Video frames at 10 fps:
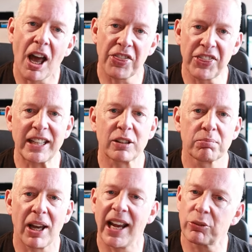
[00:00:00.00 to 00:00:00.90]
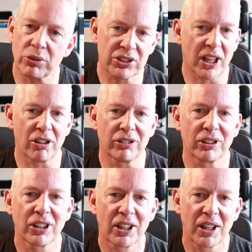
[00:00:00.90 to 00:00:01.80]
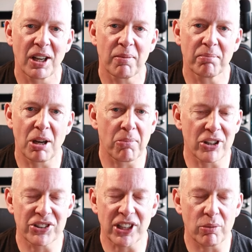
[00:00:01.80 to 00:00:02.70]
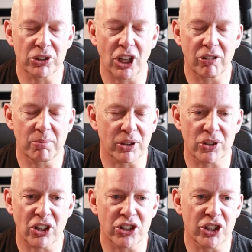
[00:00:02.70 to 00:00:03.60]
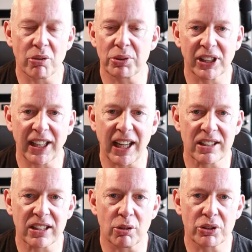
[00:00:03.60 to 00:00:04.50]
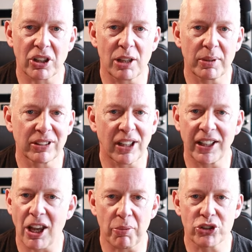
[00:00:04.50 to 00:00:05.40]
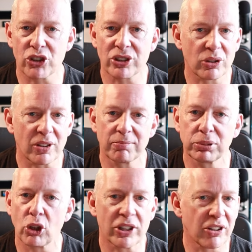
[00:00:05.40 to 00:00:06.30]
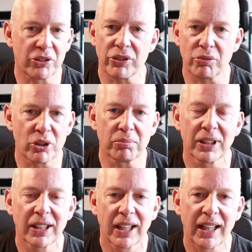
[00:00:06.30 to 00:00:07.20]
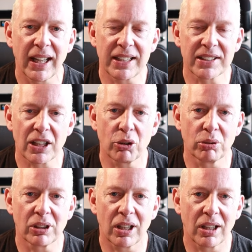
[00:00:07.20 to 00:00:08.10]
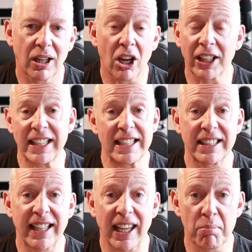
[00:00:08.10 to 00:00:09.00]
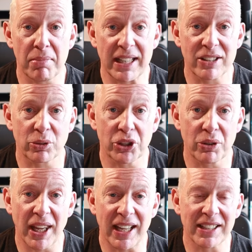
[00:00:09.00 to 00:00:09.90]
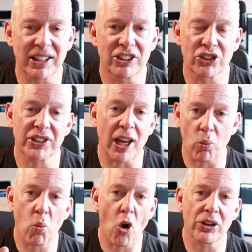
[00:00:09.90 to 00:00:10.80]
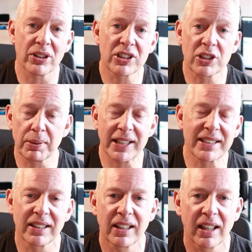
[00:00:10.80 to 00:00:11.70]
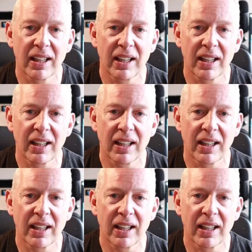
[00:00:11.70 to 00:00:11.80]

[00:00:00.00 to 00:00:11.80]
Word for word: I, I think my head was down my mindset was going because I knew I was going to get a slow time and, and I was just sort of plodding through the run. And so I could easily get a minute or two there in just that one split.